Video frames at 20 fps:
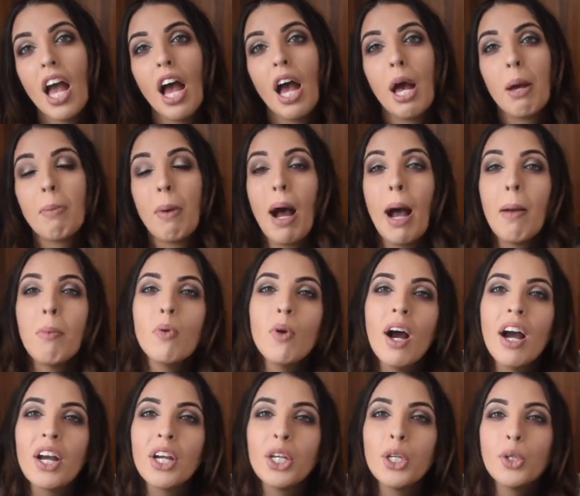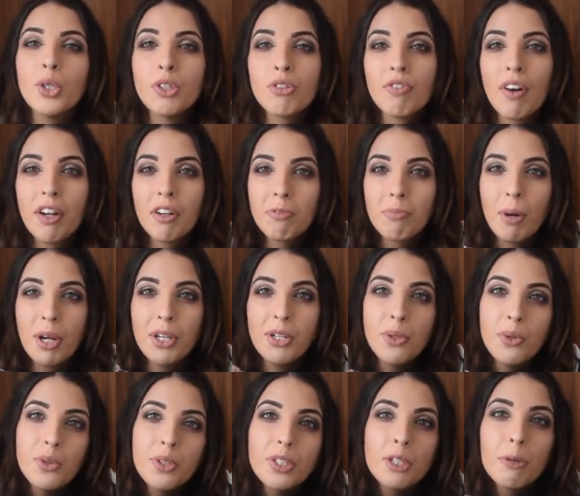I'm quite a huge fan of my
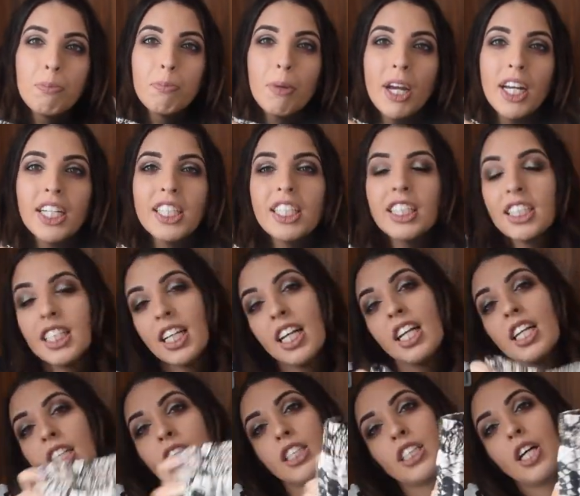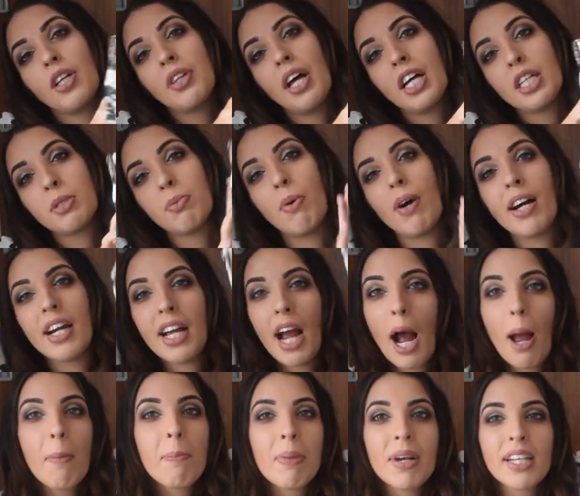nudes and beiges, so that's why
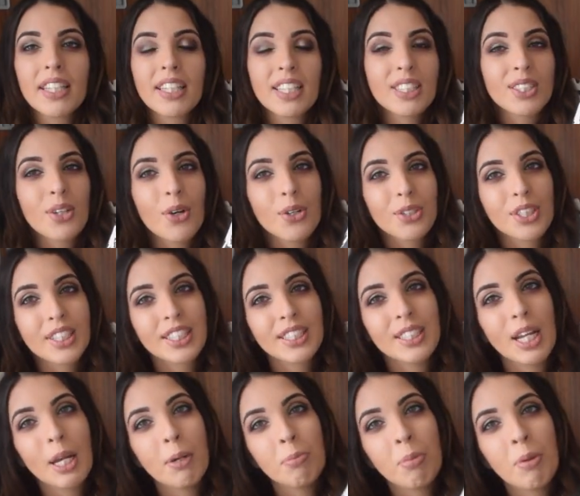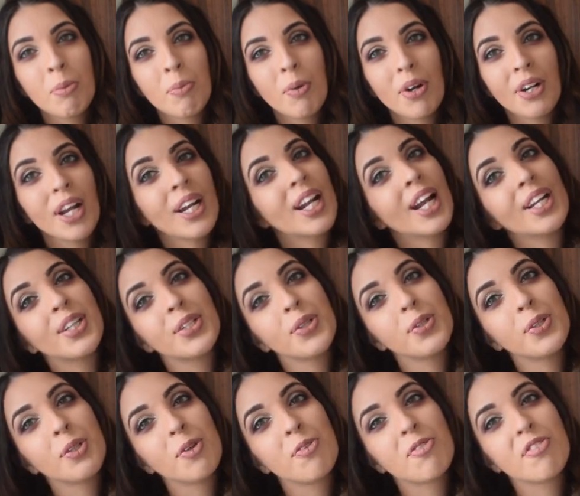I picked this gorgeous snake print one, and I
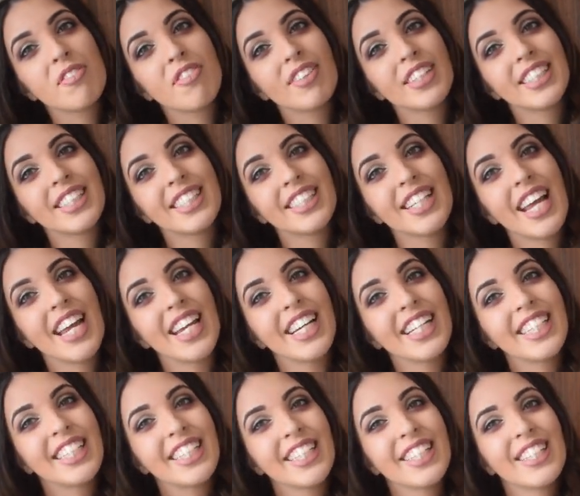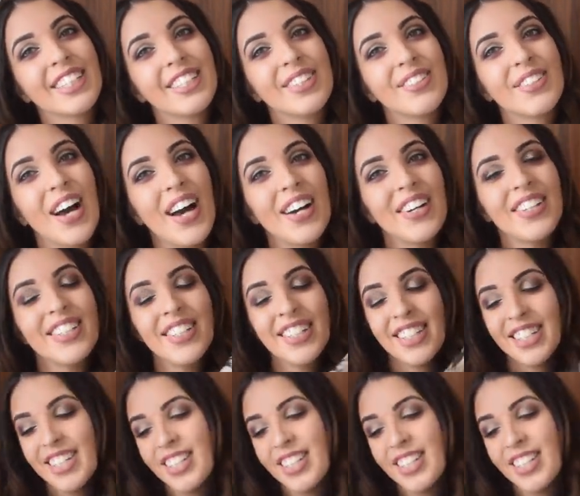do love snakes as well.